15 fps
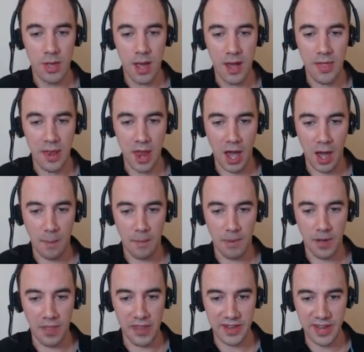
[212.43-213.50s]
and then up,
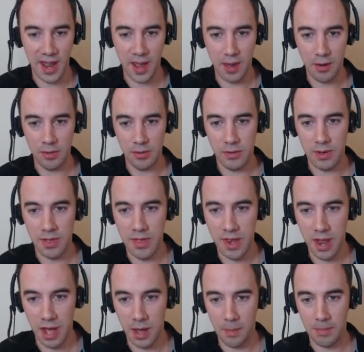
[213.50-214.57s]
and then down, and then
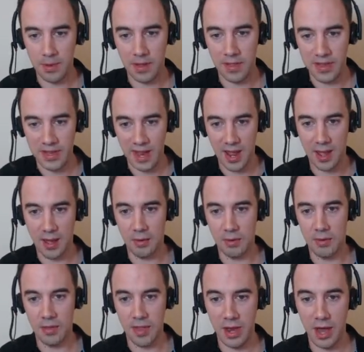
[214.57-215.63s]
up, and then down,
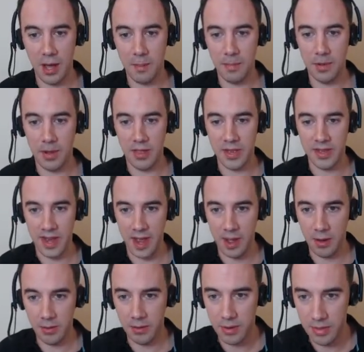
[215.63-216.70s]
and then up, and then
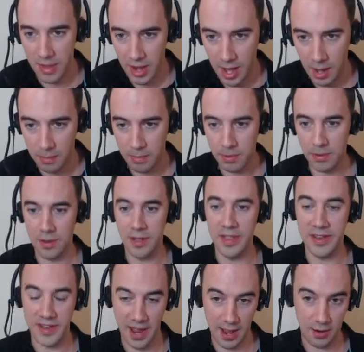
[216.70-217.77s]
down, and then up, and
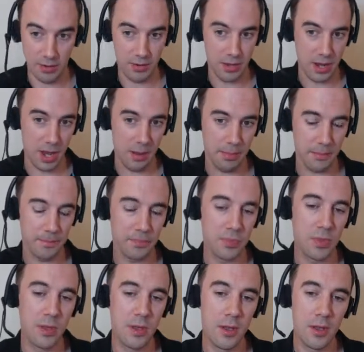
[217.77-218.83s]
then down, and then up.
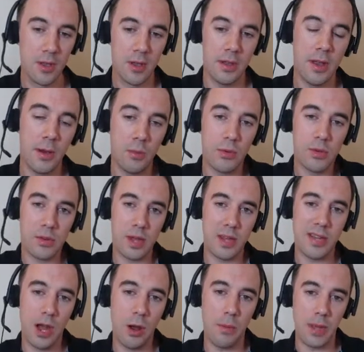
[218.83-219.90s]
Now, what does that
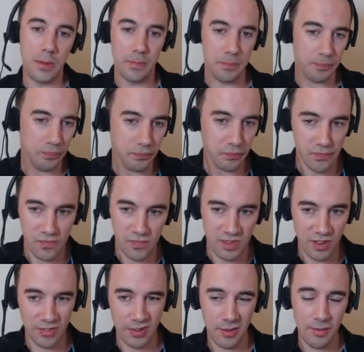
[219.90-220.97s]
tell me?
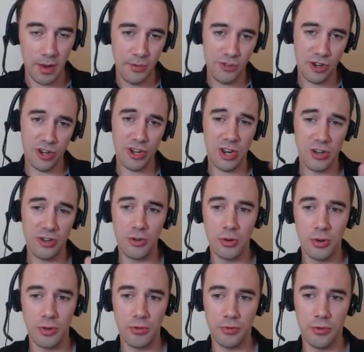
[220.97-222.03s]
So I'm just going to kind of
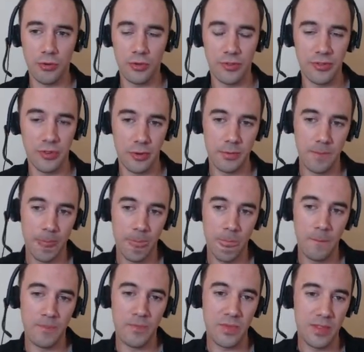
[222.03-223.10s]
talk through. So
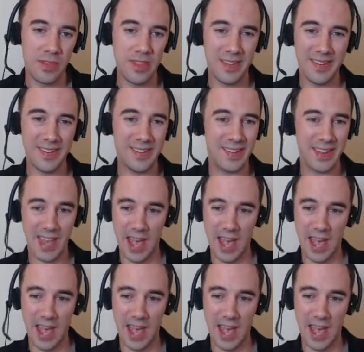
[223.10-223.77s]
this is in a